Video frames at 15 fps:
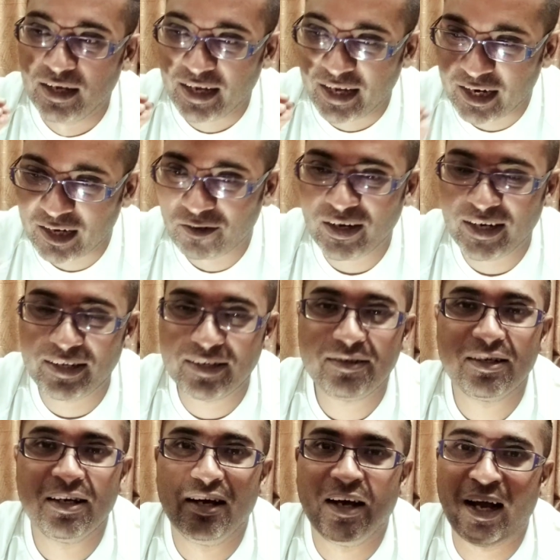ingredient
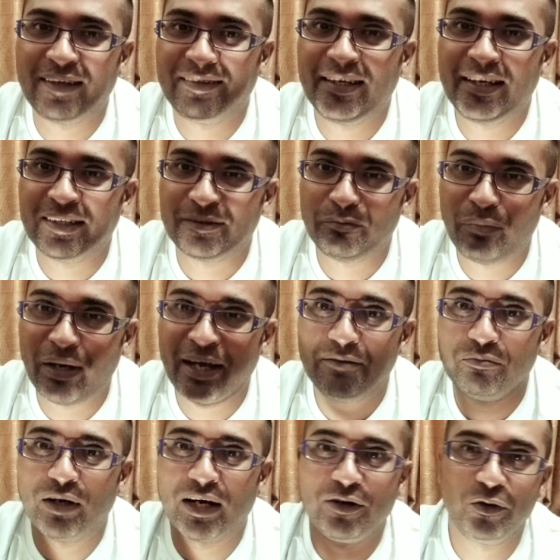i think it's
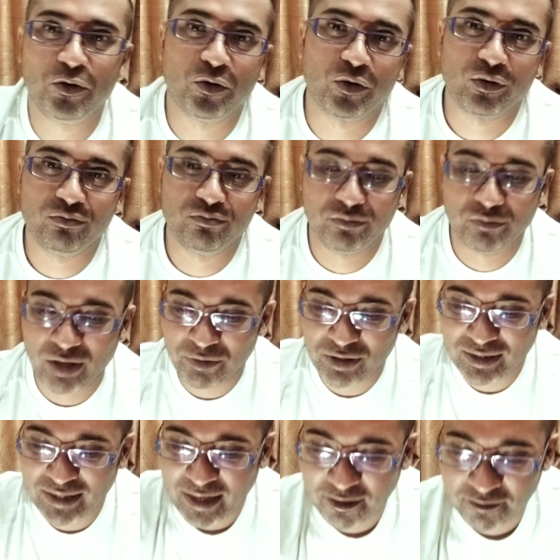banned but i don't know maybe
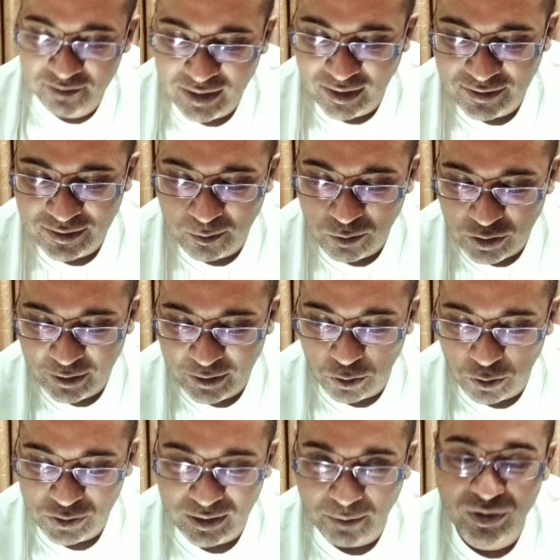they have done some trick
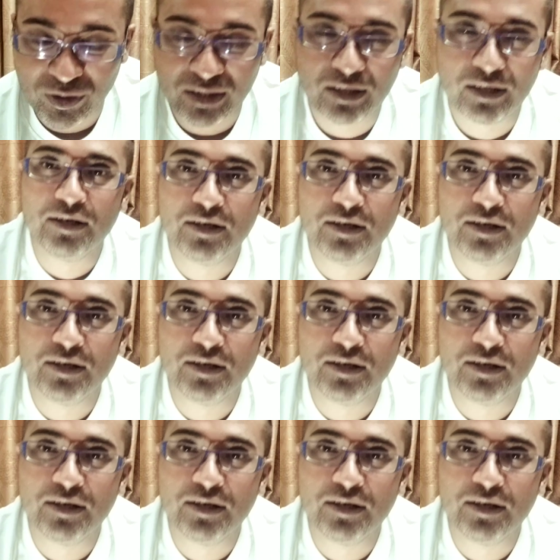or something